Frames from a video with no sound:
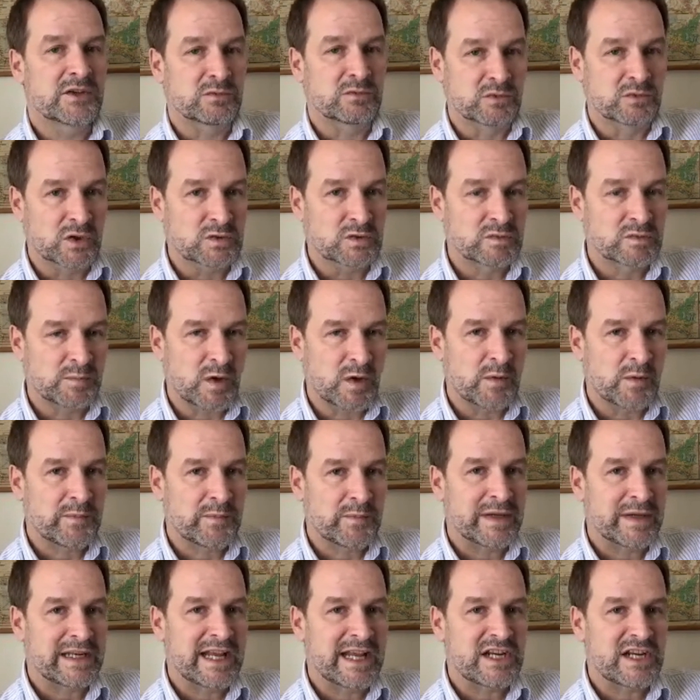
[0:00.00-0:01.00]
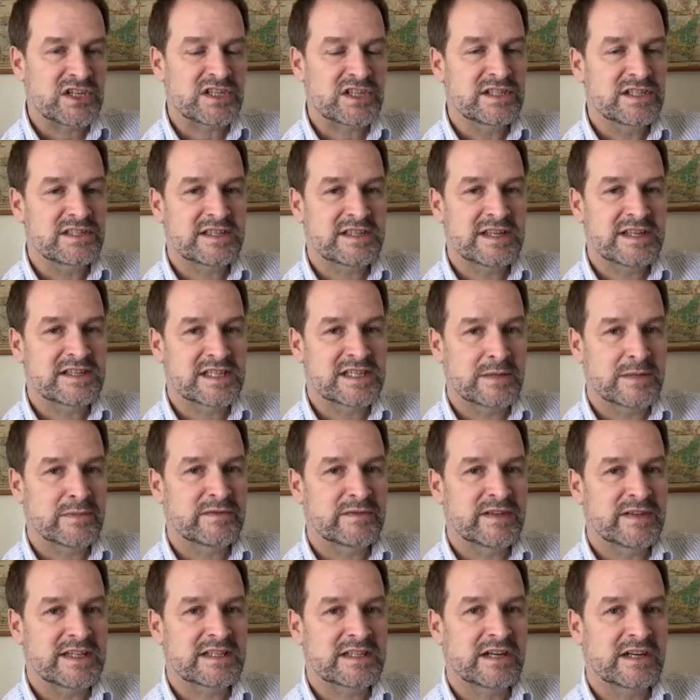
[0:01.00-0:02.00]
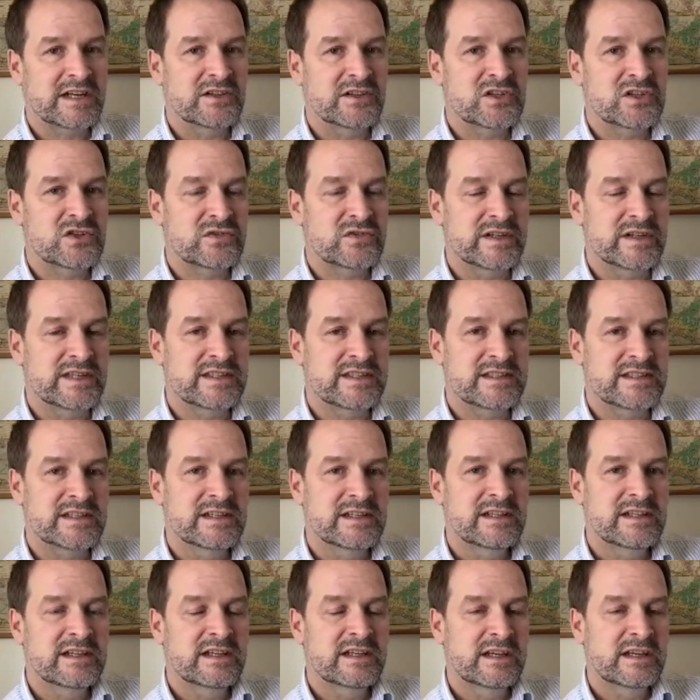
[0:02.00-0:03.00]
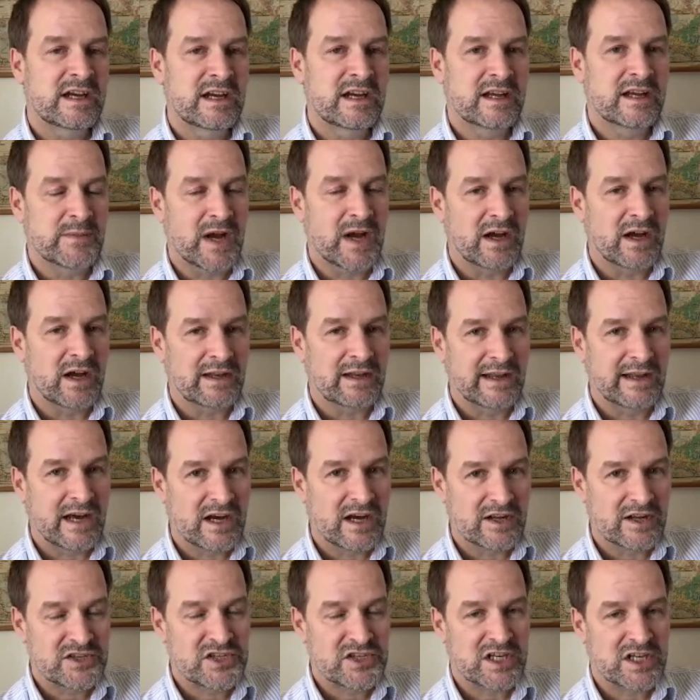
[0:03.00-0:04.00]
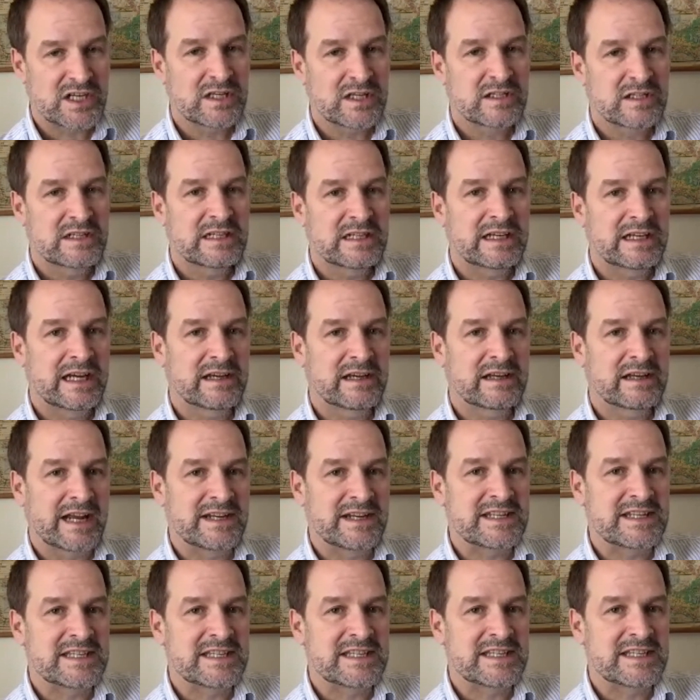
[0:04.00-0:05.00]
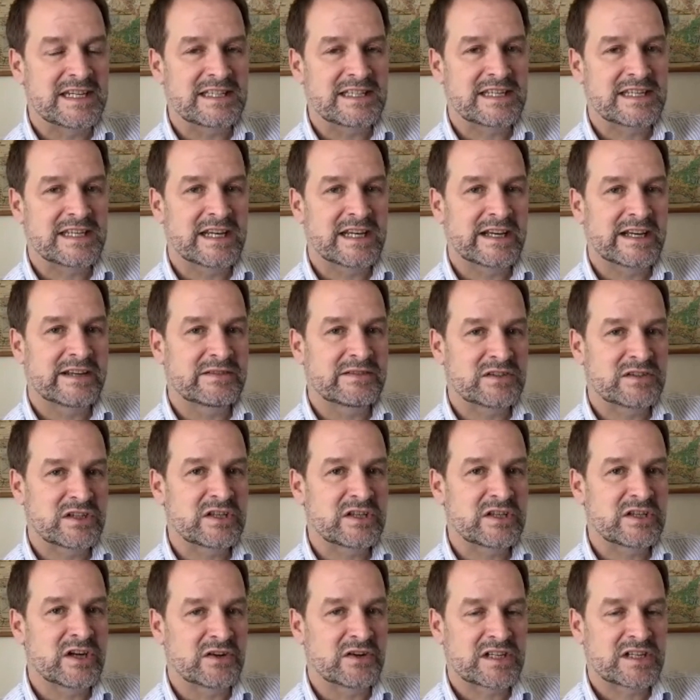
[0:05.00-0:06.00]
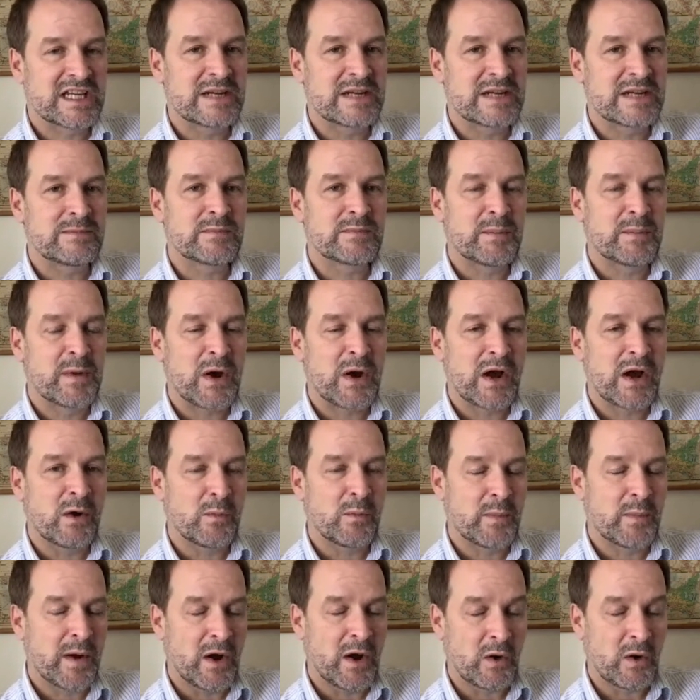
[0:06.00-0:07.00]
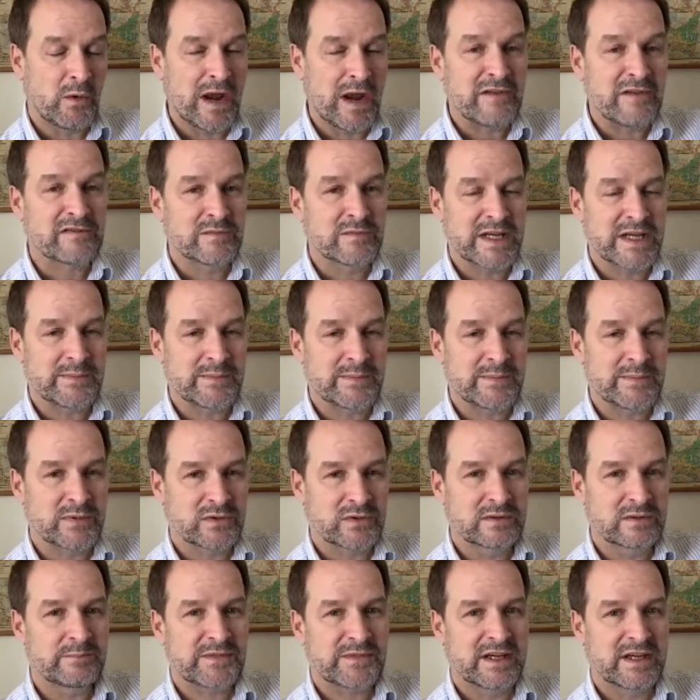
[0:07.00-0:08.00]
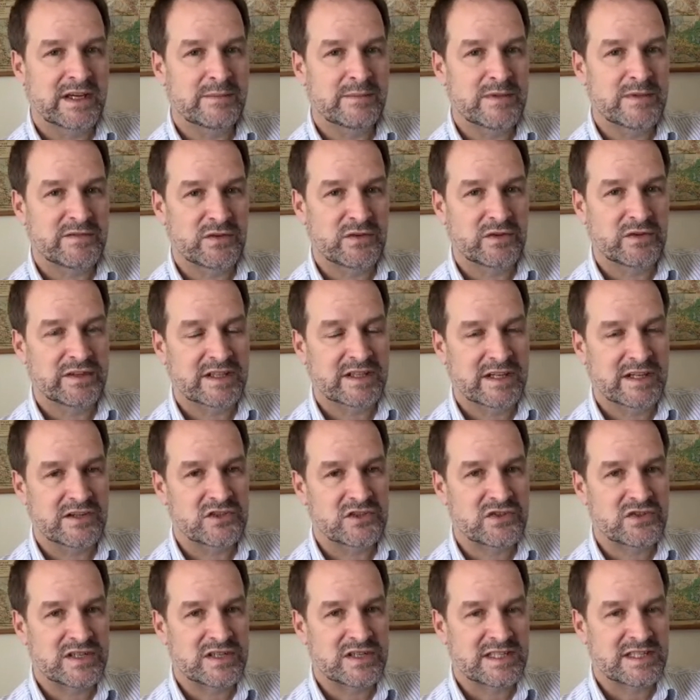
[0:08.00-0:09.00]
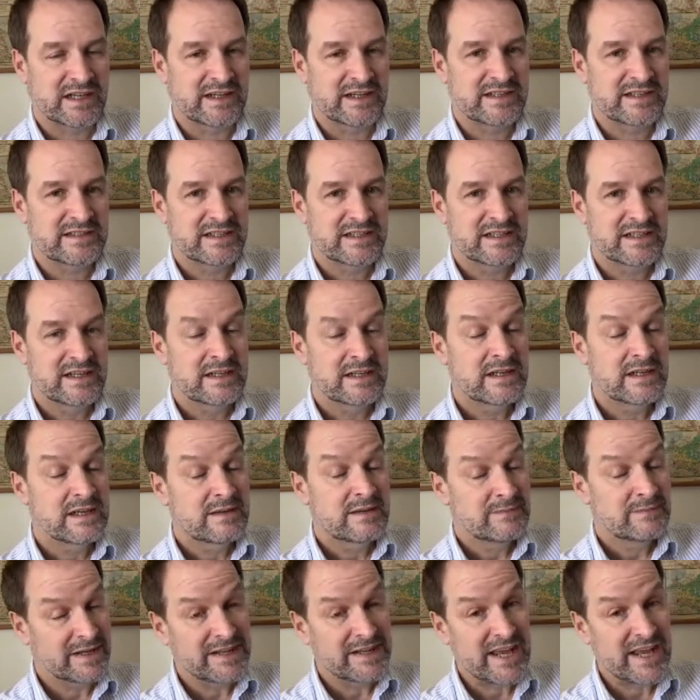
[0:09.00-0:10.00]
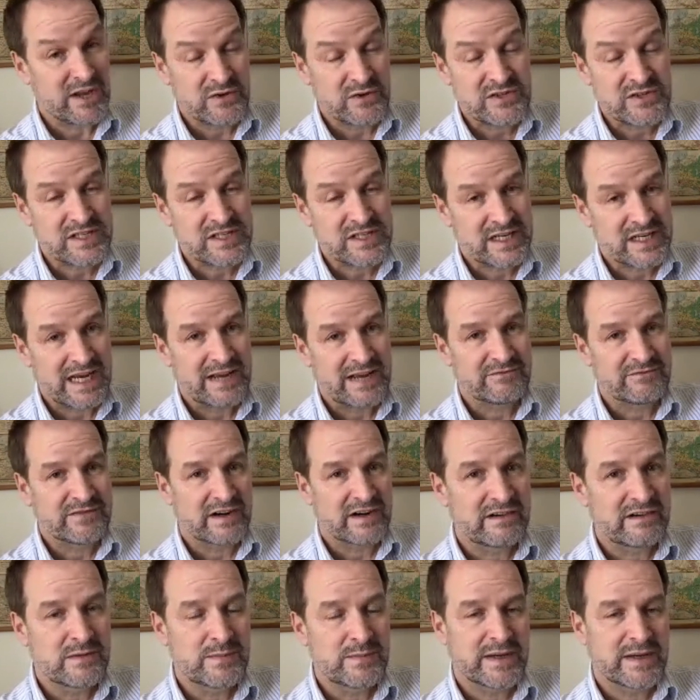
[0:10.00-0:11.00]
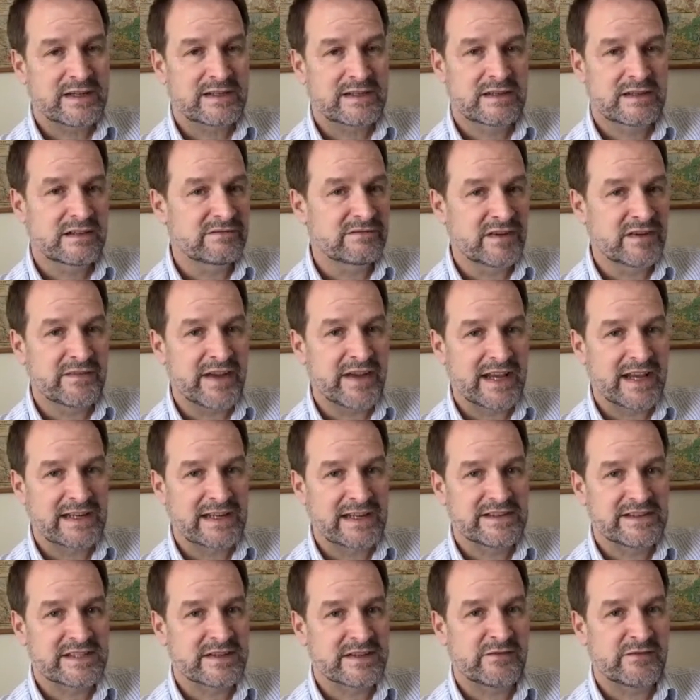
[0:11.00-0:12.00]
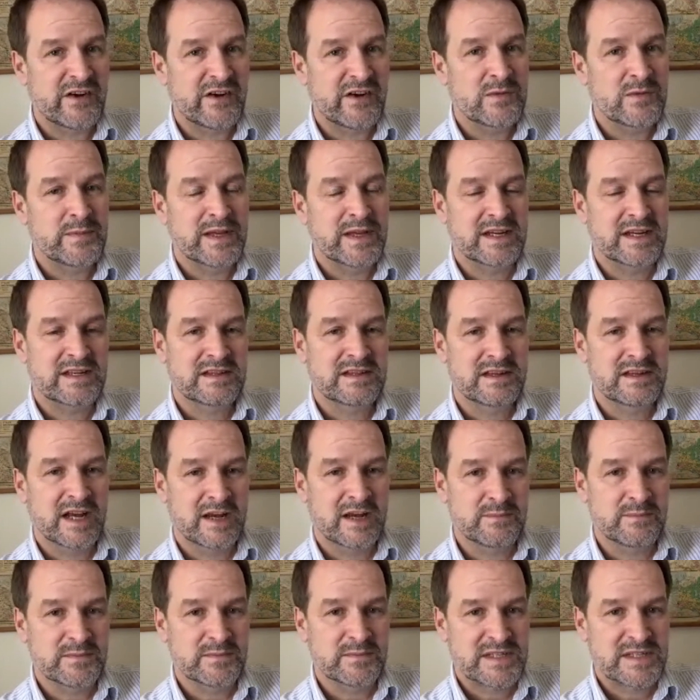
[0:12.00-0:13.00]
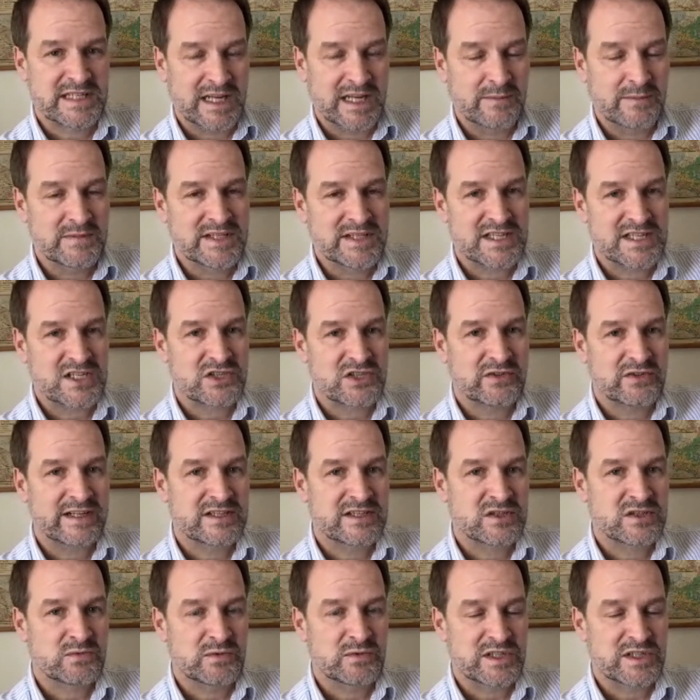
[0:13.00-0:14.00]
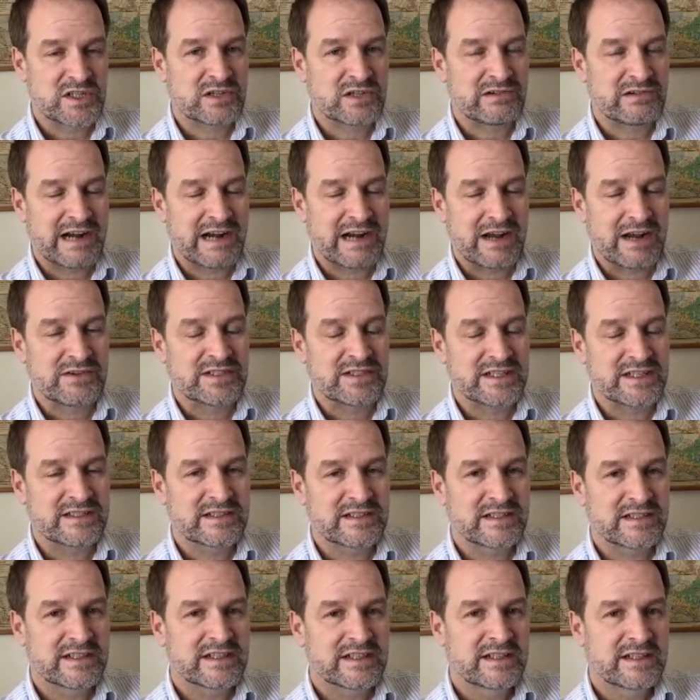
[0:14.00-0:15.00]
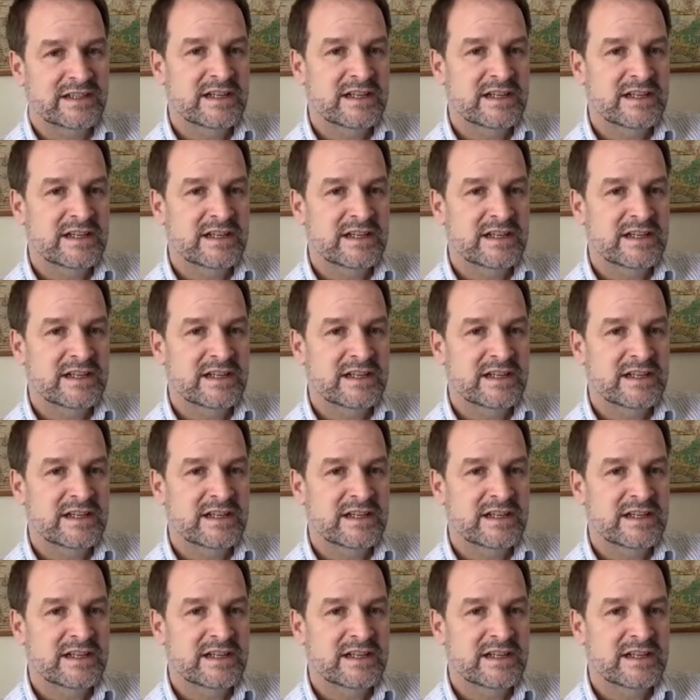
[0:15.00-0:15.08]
The rural populations in some of these countries are larger, and it's easier, to keep away from people if you're on the countryside. But they also very big favelas and very big slum districts which are crowded.